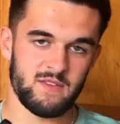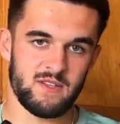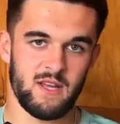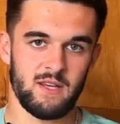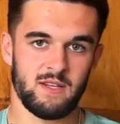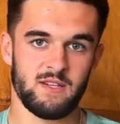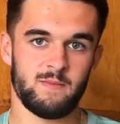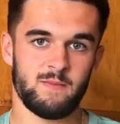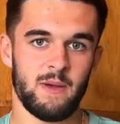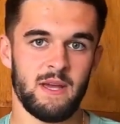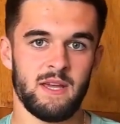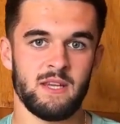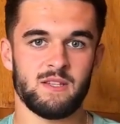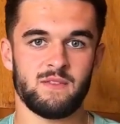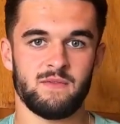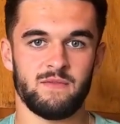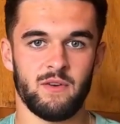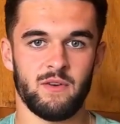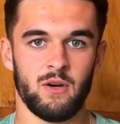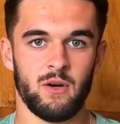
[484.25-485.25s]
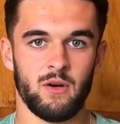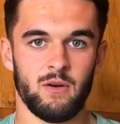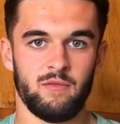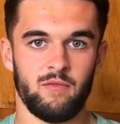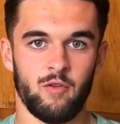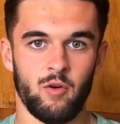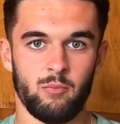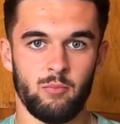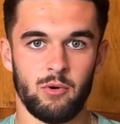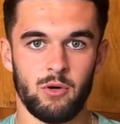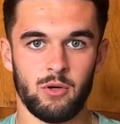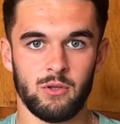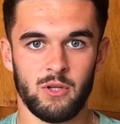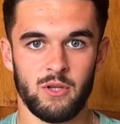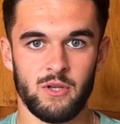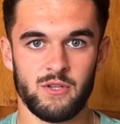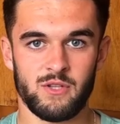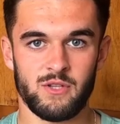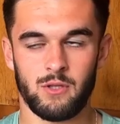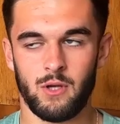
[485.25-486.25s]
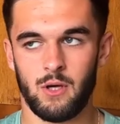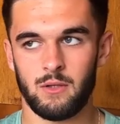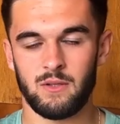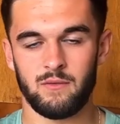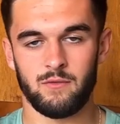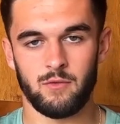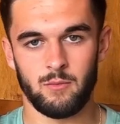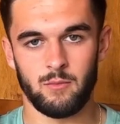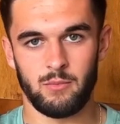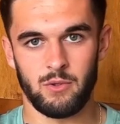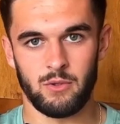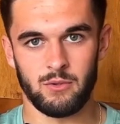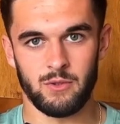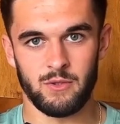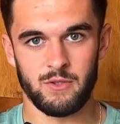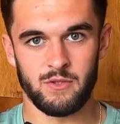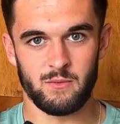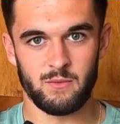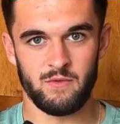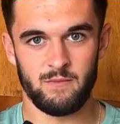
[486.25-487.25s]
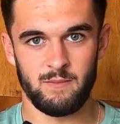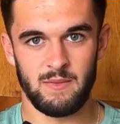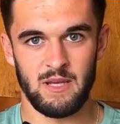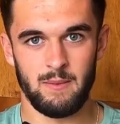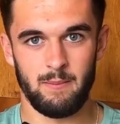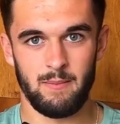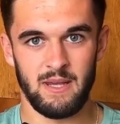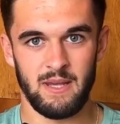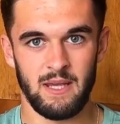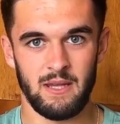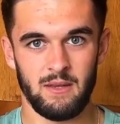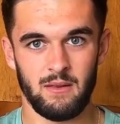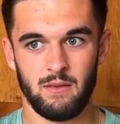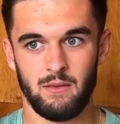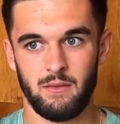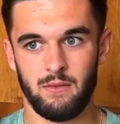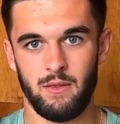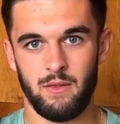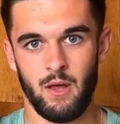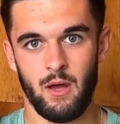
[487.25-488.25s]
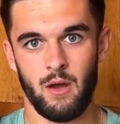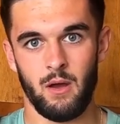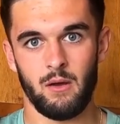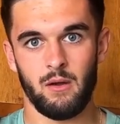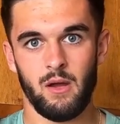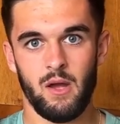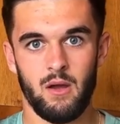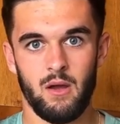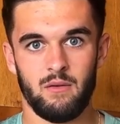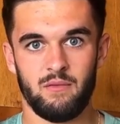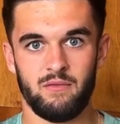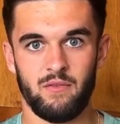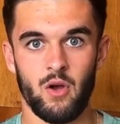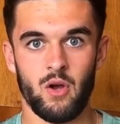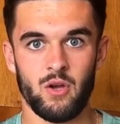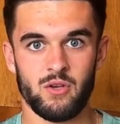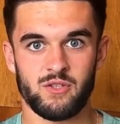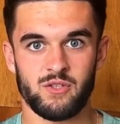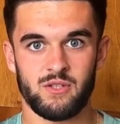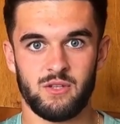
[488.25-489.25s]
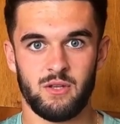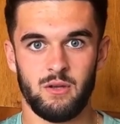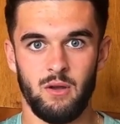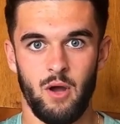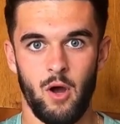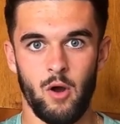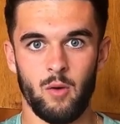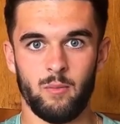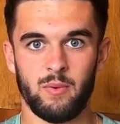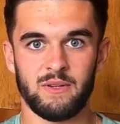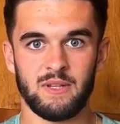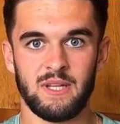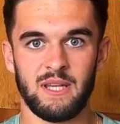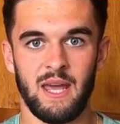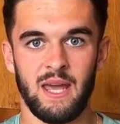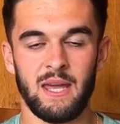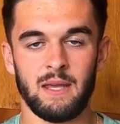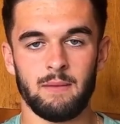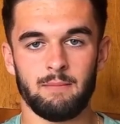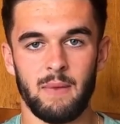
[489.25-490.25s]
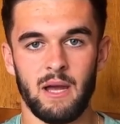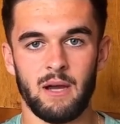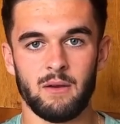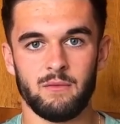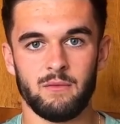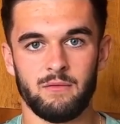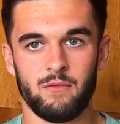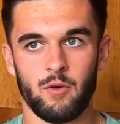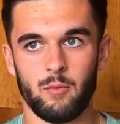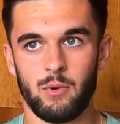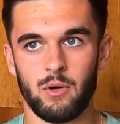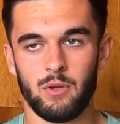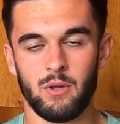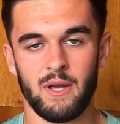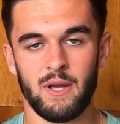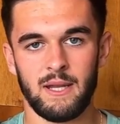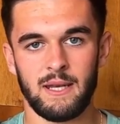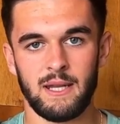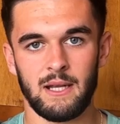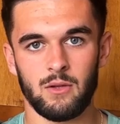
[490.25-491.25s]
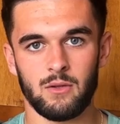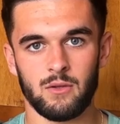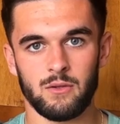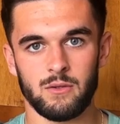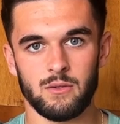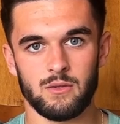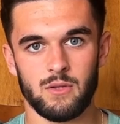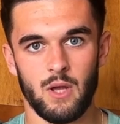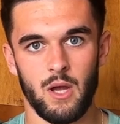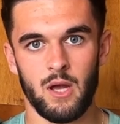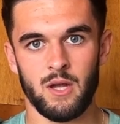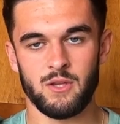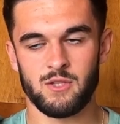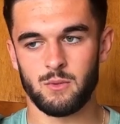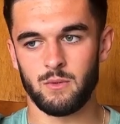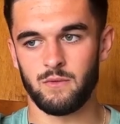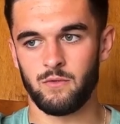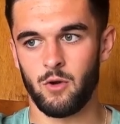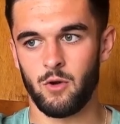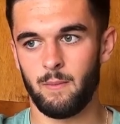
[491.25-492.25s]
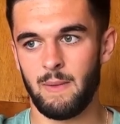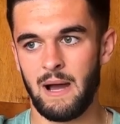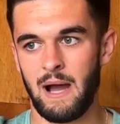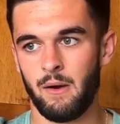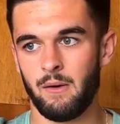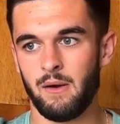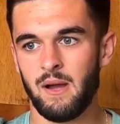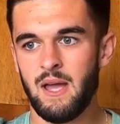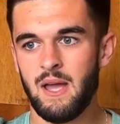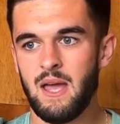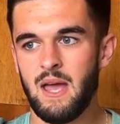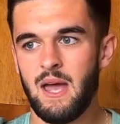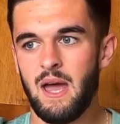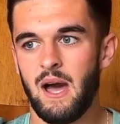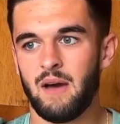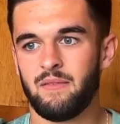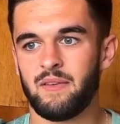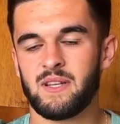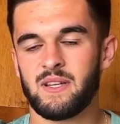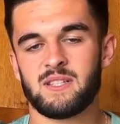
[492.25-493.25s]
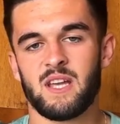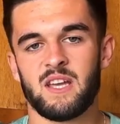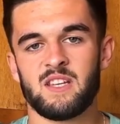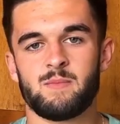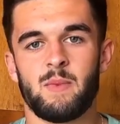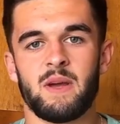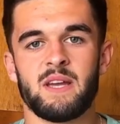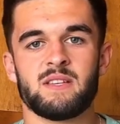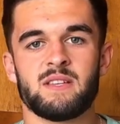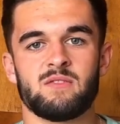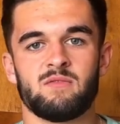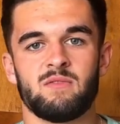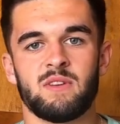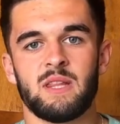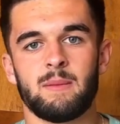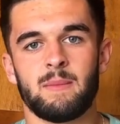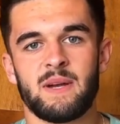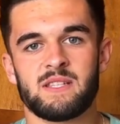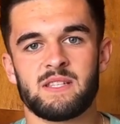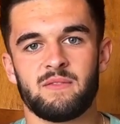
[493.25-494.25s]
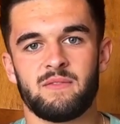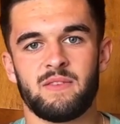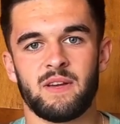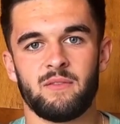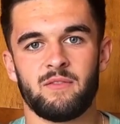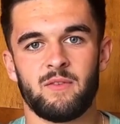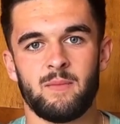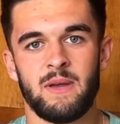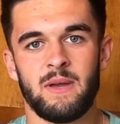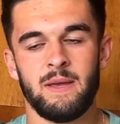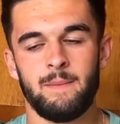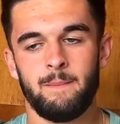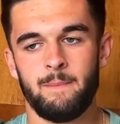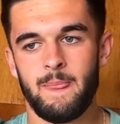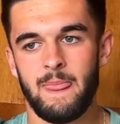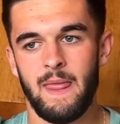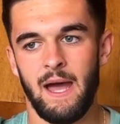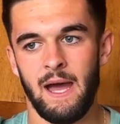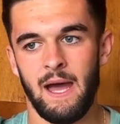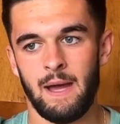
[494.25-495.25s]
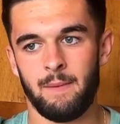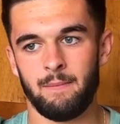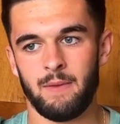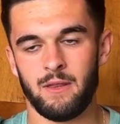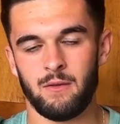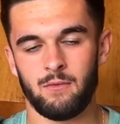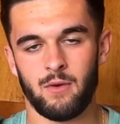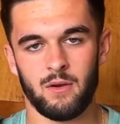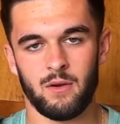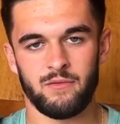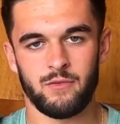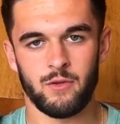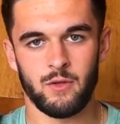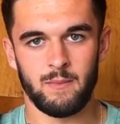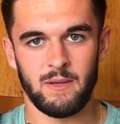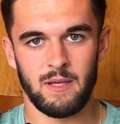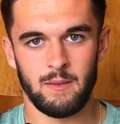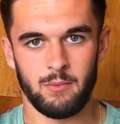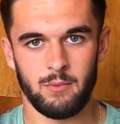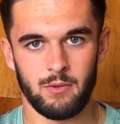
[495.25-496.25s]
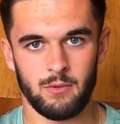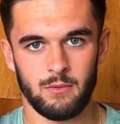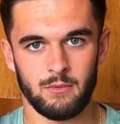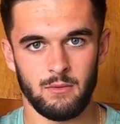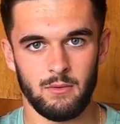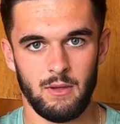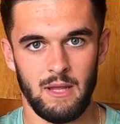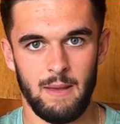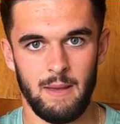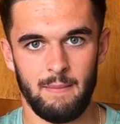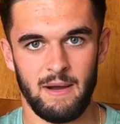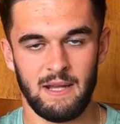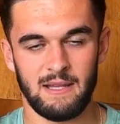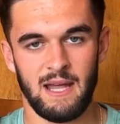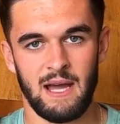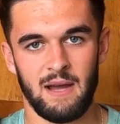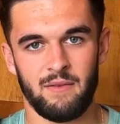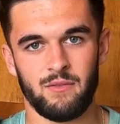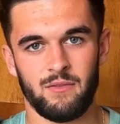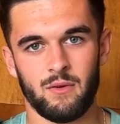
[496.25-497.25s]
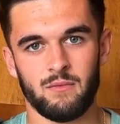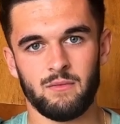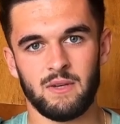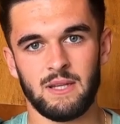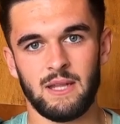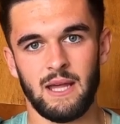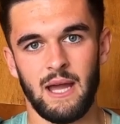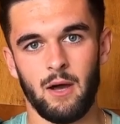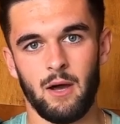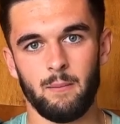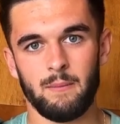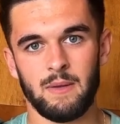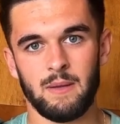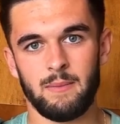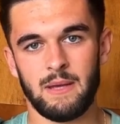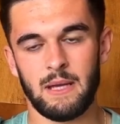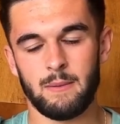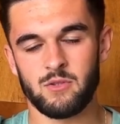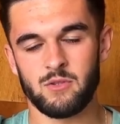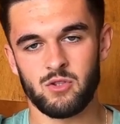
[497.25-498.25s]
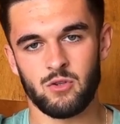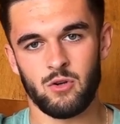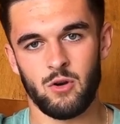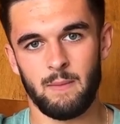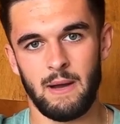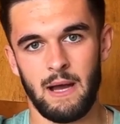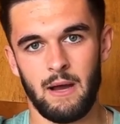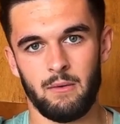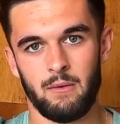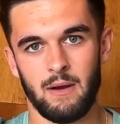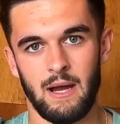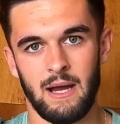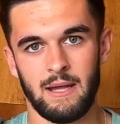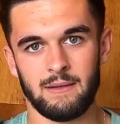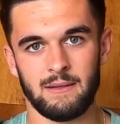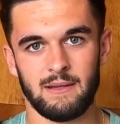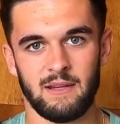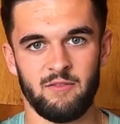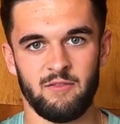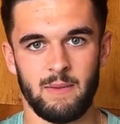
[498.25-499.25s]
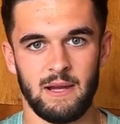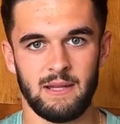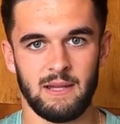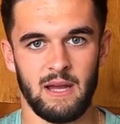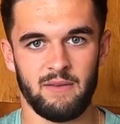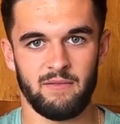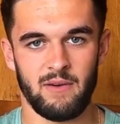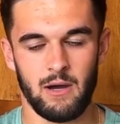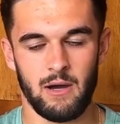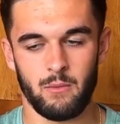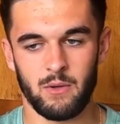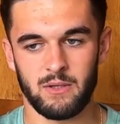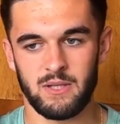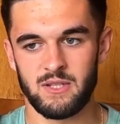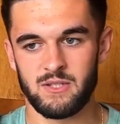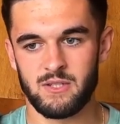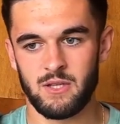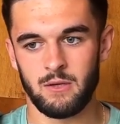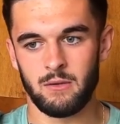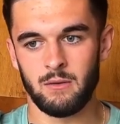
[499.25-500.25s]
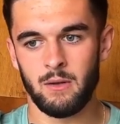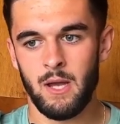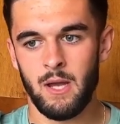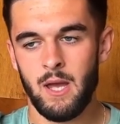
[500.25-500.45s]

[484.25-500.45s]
safe space for footballers, and not only footballers, with me being the first openly gay male footballer in England to have come out. I think safe space is a really massive thing for me, and there are a few people in my life that really helped me be able to come out and live my life how I wanted to.